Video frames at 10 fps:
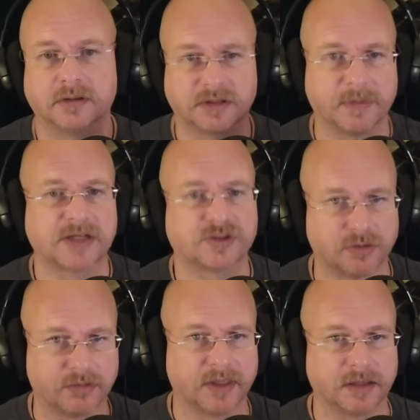to make
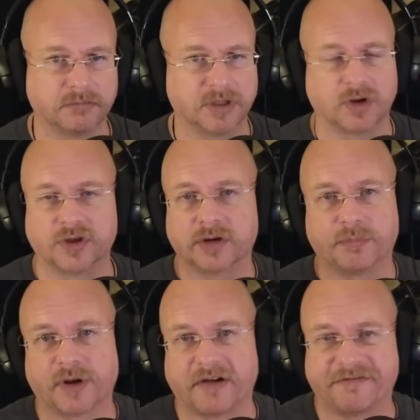sure that, you know, you can
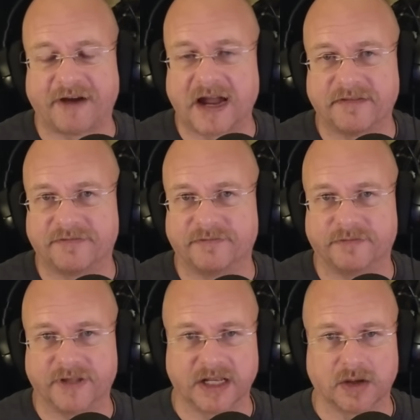put out five
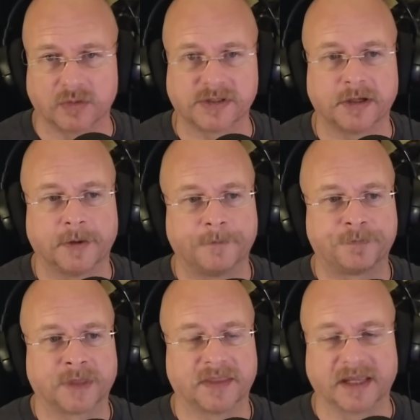videos,
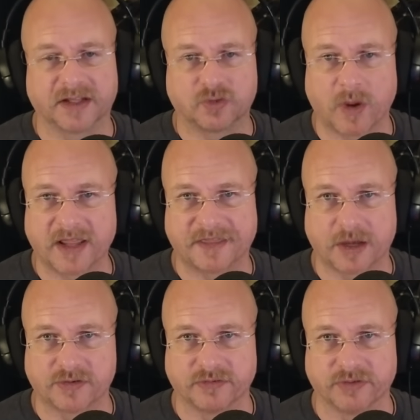they get
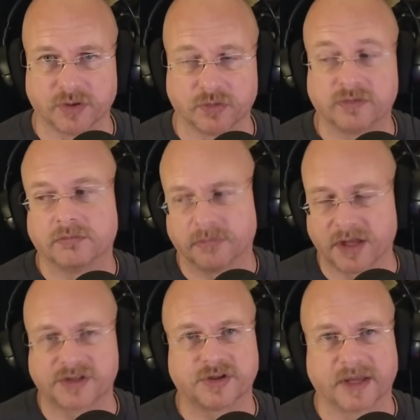20,000 views,
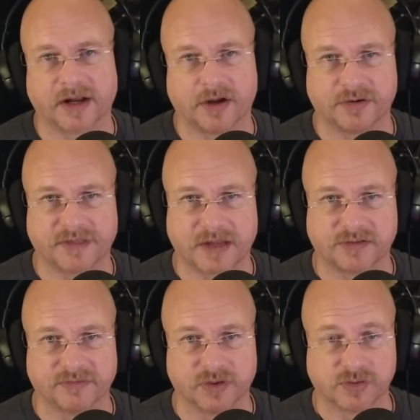thus you get
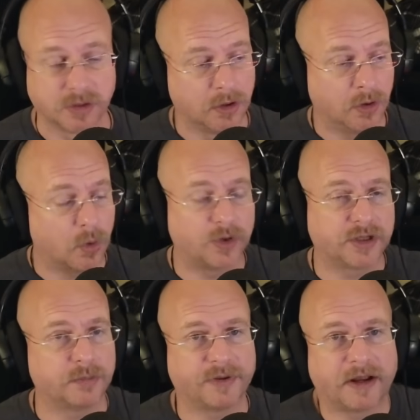100,000 views. Or you
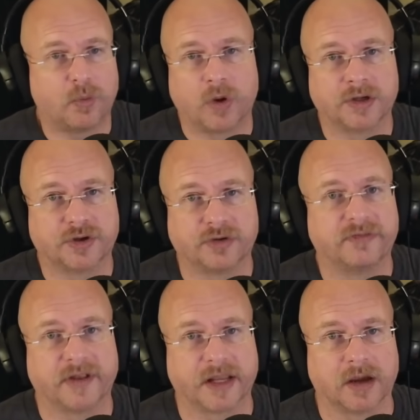can put out one good
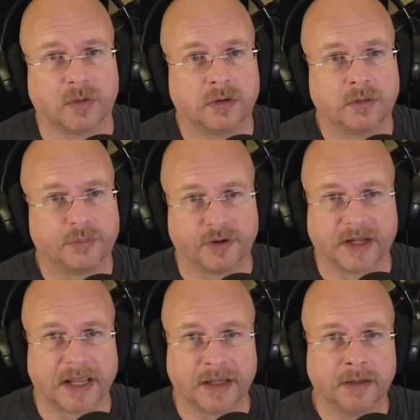video per
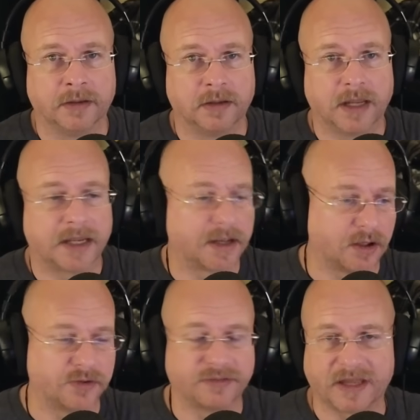day and get
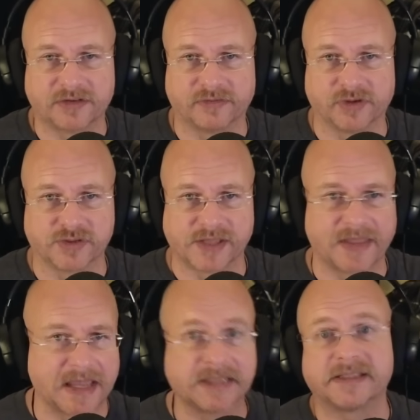100,000 views on
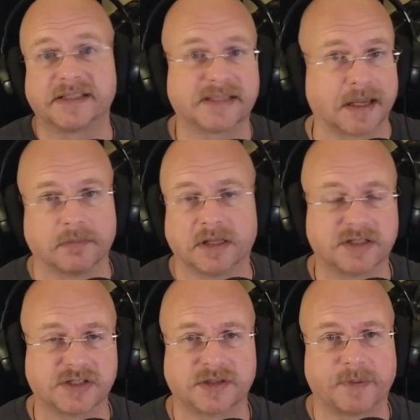that. It's the same. It
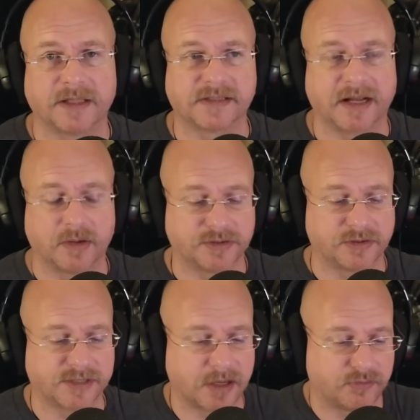just depends on how it
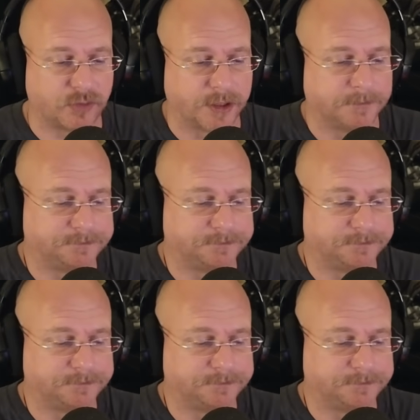turns out for you.